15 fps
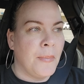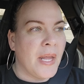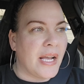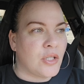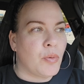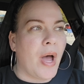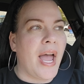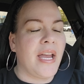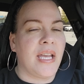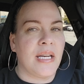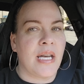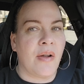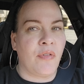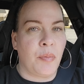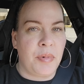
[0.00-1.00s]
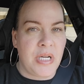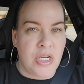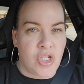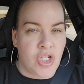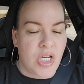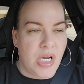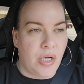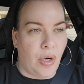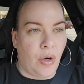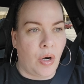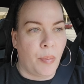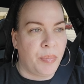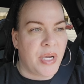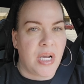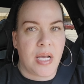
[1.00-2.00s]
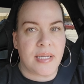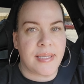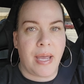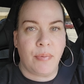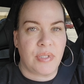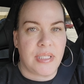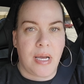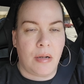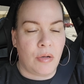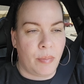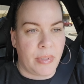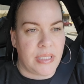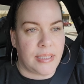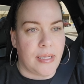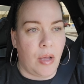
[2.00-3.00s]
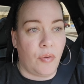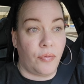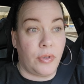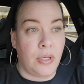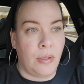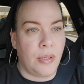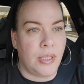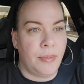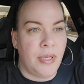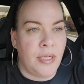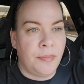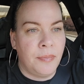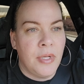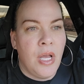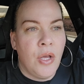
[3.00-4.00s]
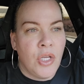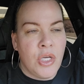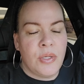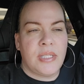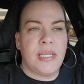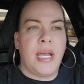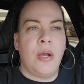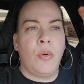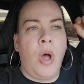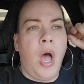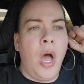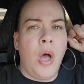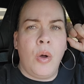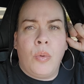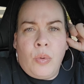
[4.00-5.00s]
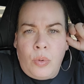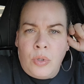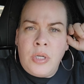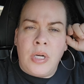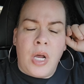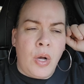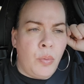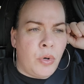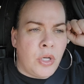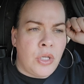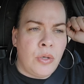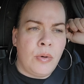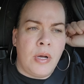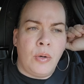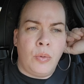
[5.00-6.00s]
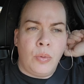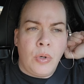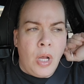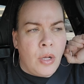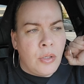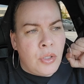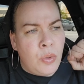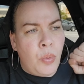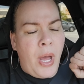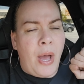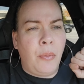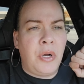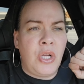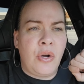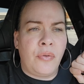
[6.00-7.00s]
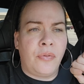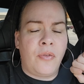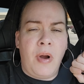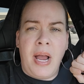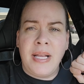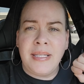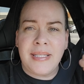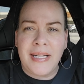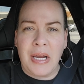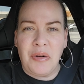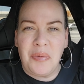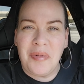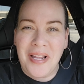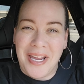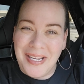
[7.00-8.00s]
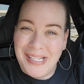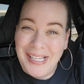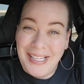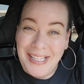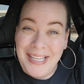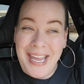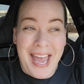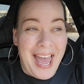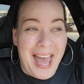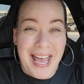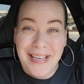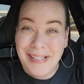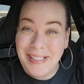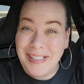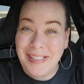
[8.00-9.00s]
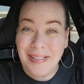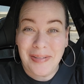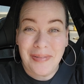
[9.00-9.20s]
That's why I can never be a cheater, because I would tell on myself, you know what I mean? You'd say, oh, you know, were you, go out with your friends? And I'd be like, yes.